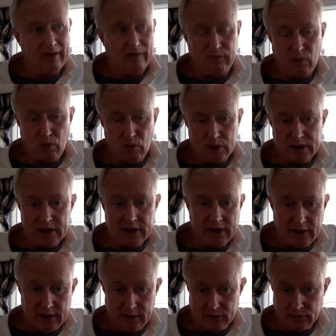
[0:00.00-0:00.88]
like 40
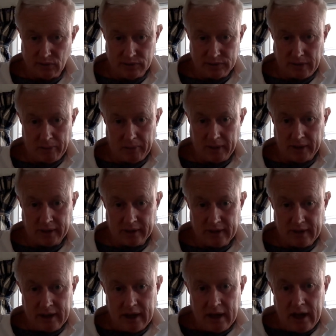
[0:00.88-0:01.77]
years or something.
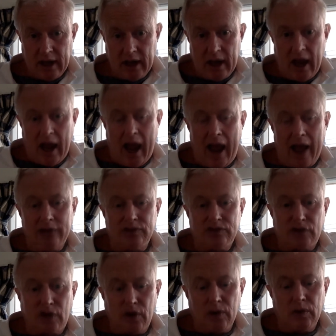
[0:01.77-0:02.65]

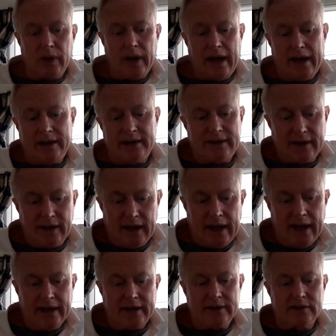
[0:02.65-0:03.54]
And so it,
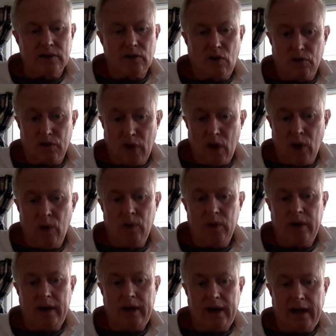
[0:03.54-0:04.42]
it's,
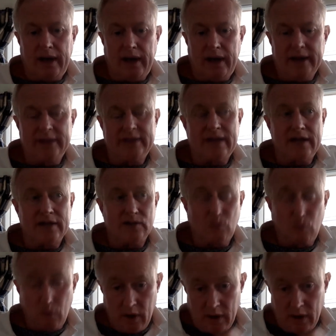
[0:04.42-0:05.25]
although it does